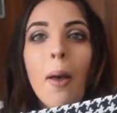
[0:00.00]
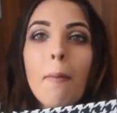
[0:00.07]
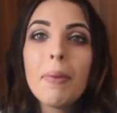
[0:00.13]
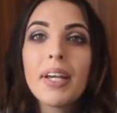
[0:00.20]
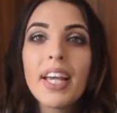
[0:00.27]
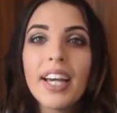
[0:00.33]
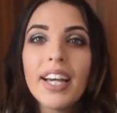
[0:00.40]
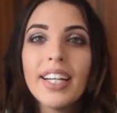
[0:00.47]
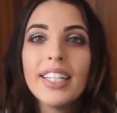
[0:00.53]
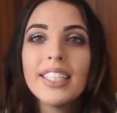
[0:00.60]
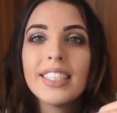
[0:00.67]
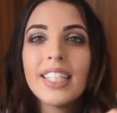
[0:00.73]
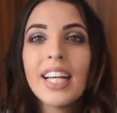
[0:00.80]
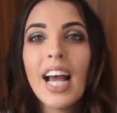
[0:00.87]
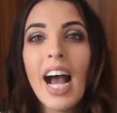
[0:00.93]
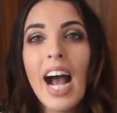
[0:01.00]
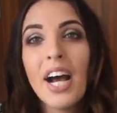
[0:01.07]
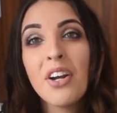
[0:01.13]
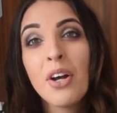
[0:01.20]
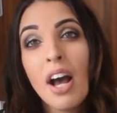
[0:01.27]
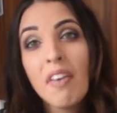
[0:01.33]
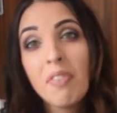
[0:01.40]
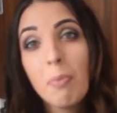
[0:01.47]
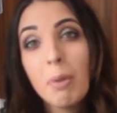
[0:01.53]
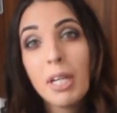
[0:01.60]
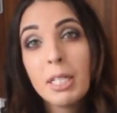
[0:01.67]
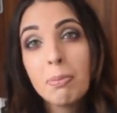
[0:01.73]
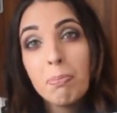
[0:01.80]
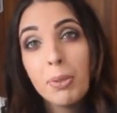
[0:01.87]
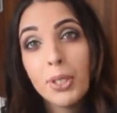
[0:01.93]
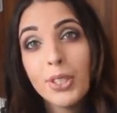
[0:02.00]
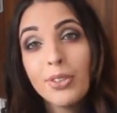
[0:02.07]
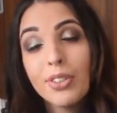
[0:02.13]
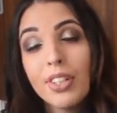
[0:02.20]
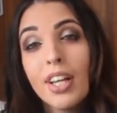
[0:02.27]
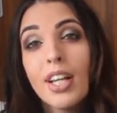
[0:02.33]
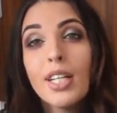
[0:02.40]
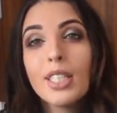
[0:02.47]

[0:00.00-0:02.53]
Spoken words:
because I don't have the biggest butt,